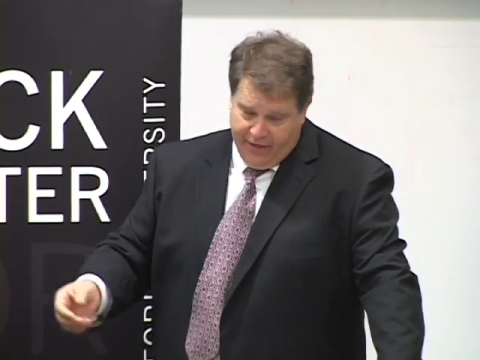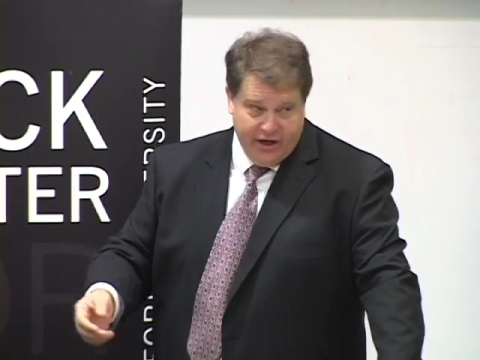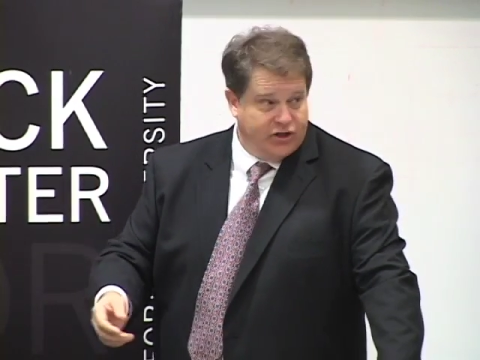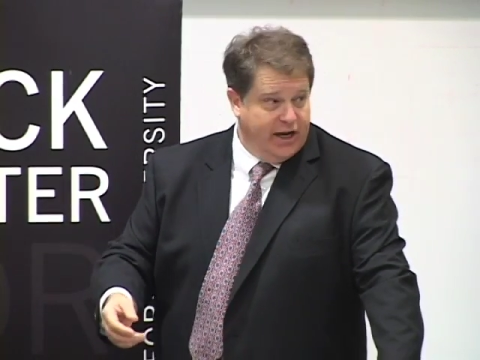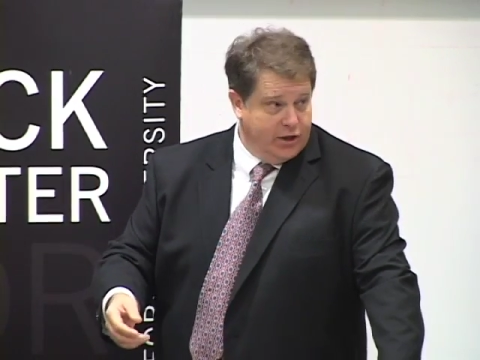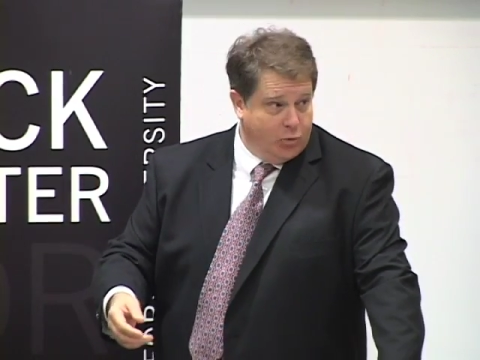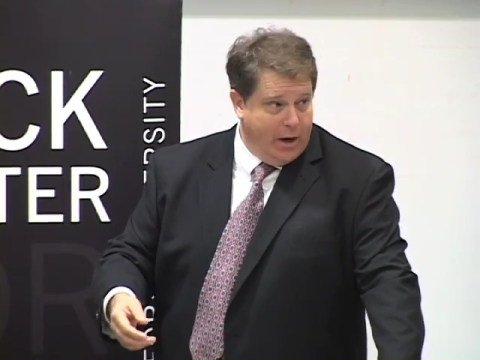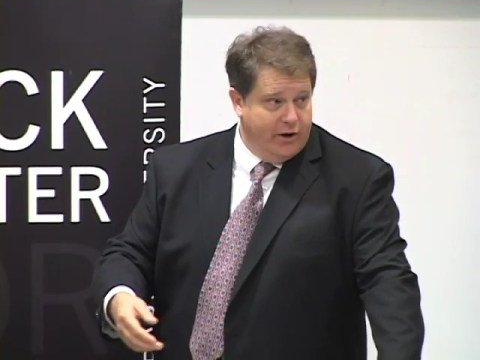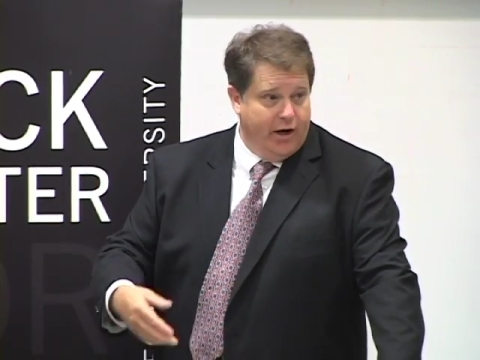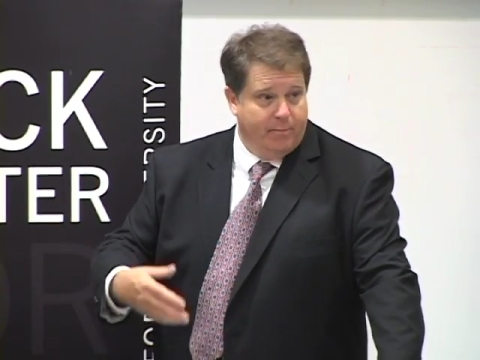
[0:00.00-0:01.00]
the estate is
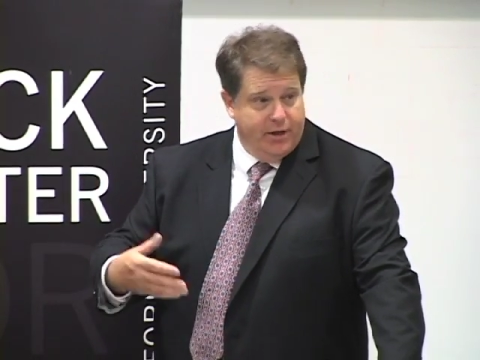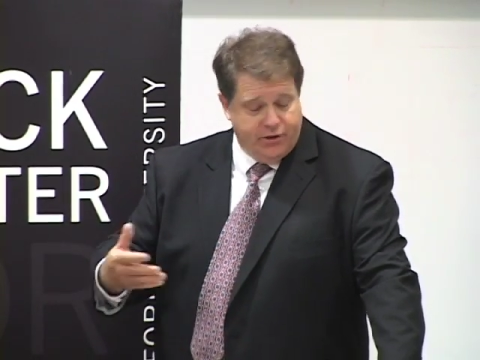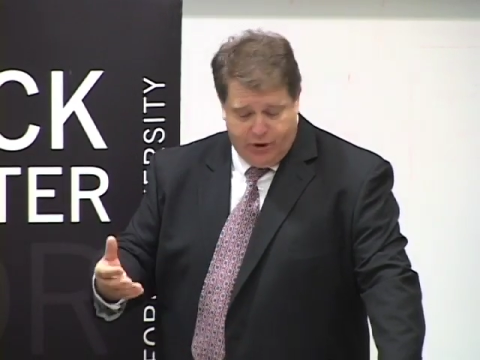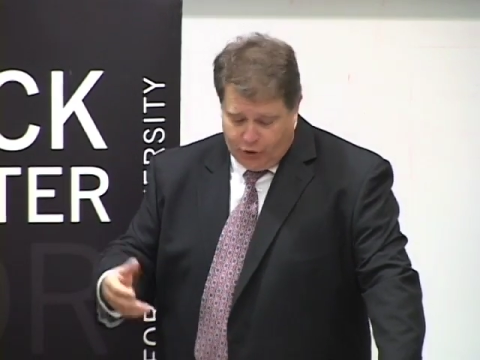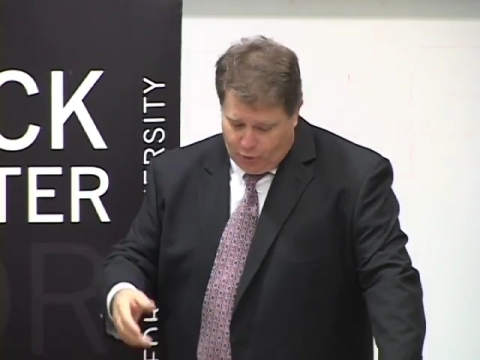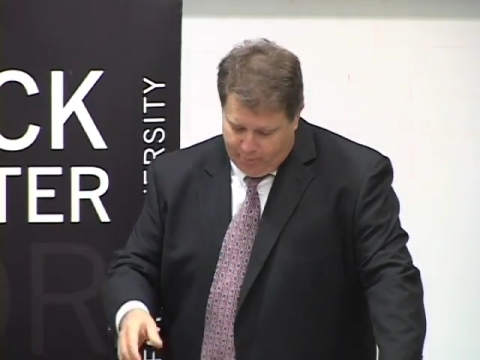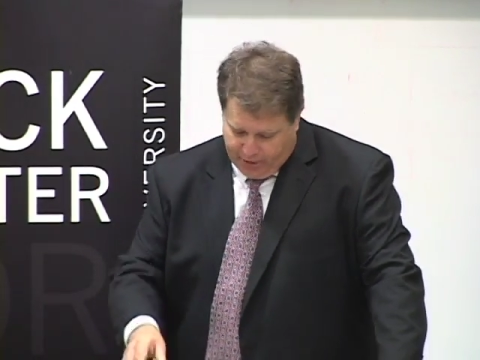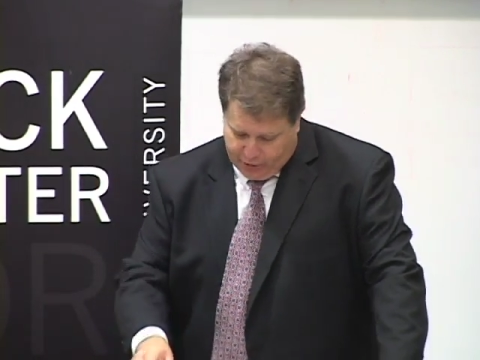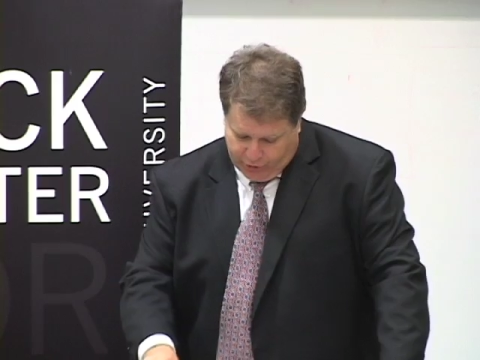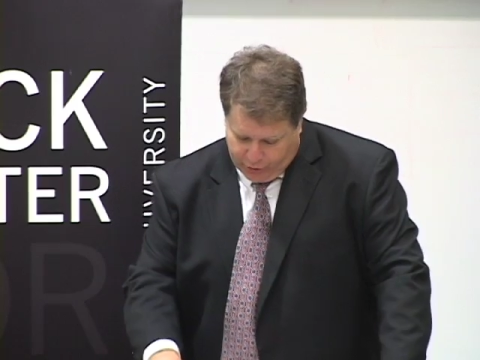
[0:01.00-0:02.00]
wound up and is
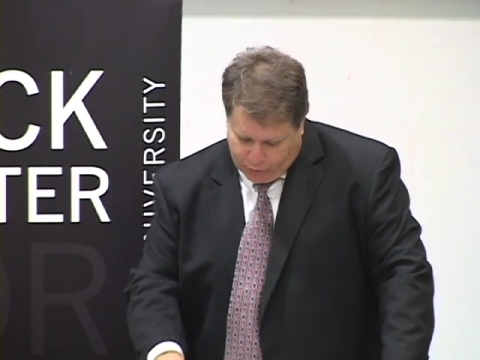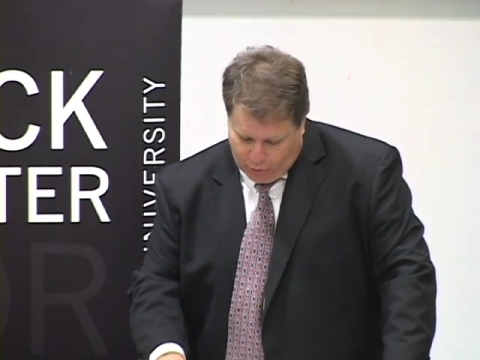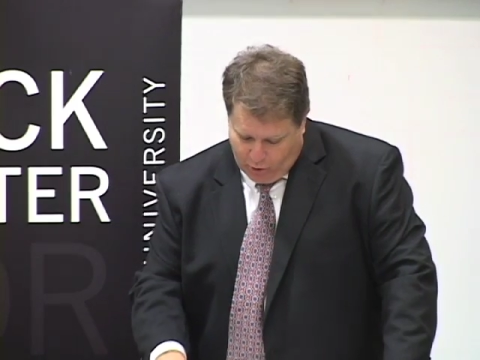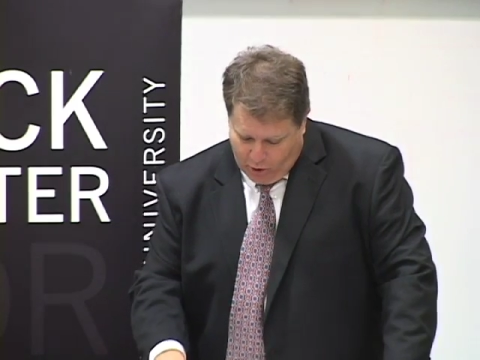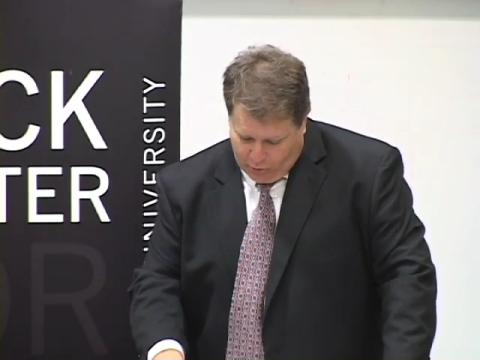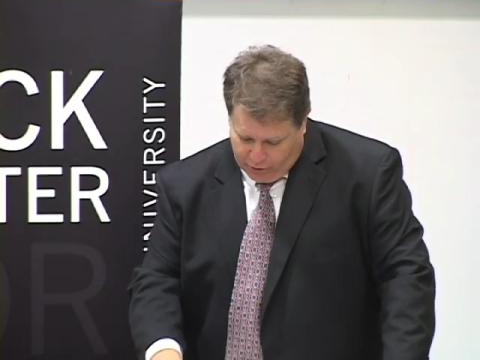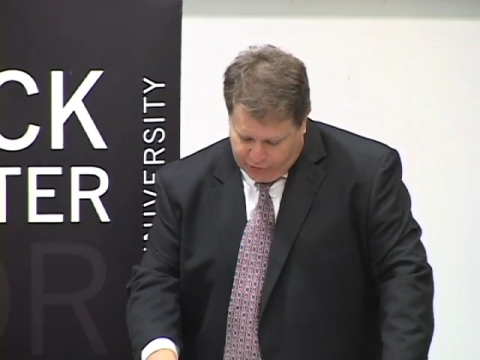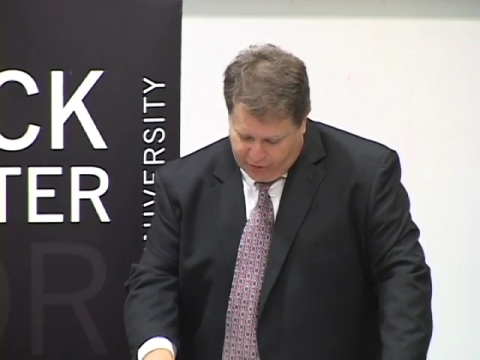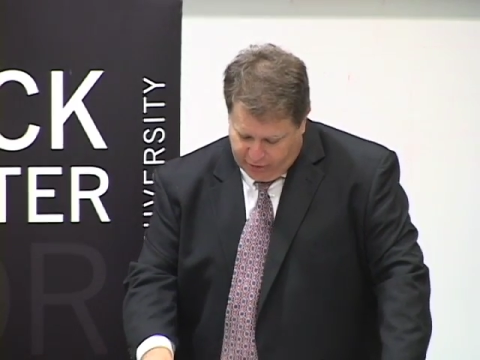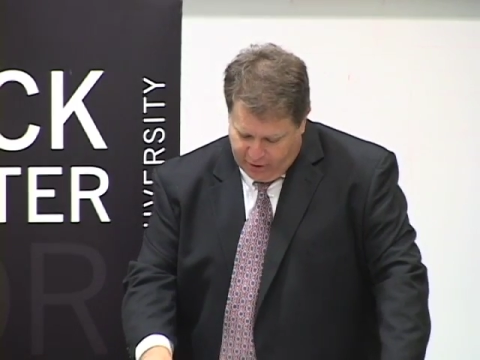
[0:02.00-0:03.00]
distributed to the true owners,
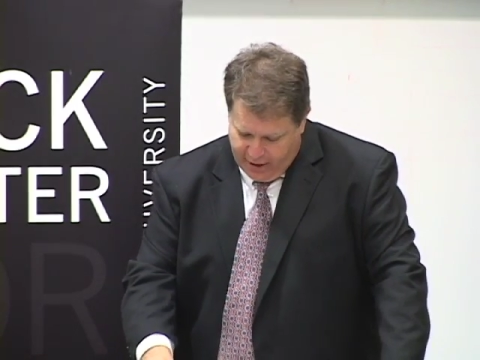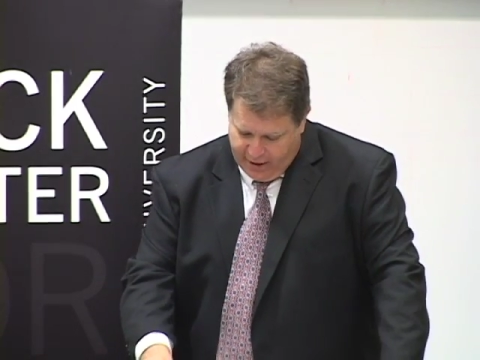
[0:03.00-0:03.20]
the,